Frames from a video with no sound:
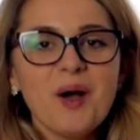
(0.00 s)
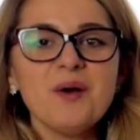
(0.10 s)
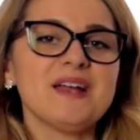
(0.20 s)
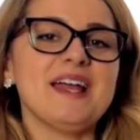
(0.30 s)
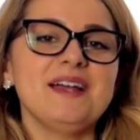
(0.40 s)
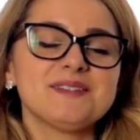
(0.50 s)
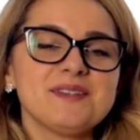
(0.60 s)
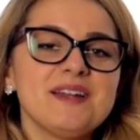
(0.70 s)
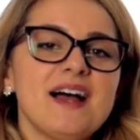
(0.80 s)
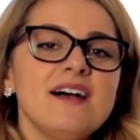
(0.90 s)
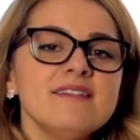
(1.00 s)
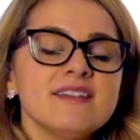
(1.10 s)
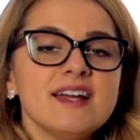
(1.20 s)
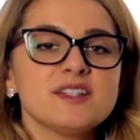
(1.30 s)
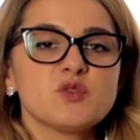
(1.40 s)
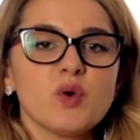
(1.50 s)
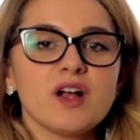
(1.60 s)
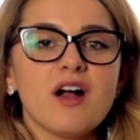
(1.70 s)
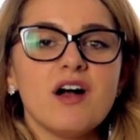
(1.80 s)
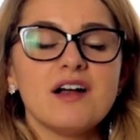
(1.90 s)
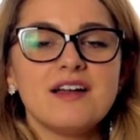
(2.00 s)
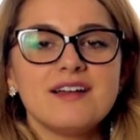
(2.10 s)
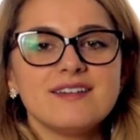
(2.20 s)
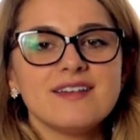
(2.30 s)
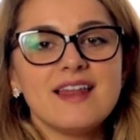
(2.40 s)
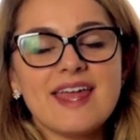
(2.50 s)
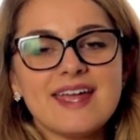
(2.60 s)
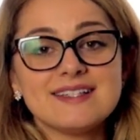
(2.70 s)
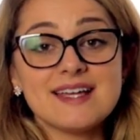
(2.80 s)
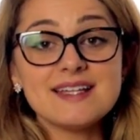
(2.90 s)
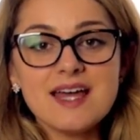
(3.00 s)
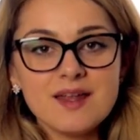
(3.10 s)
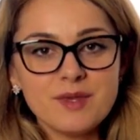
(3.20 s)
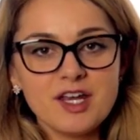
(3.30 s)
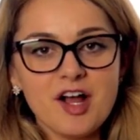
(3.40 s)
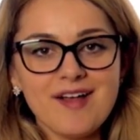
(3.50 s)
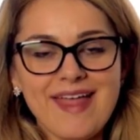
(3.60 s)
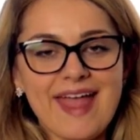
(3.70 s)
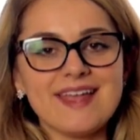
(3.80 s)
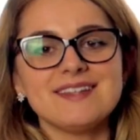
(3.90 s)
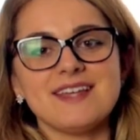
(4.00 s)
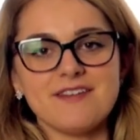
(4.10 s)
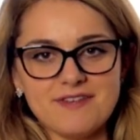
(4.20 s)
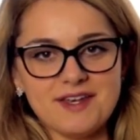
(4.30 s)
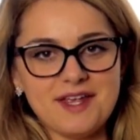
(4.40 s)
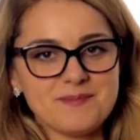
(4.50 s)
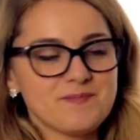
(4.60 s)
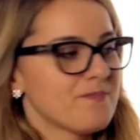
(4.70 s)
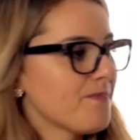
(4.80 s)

Okay, so now let's work on les déterminants indéfinis.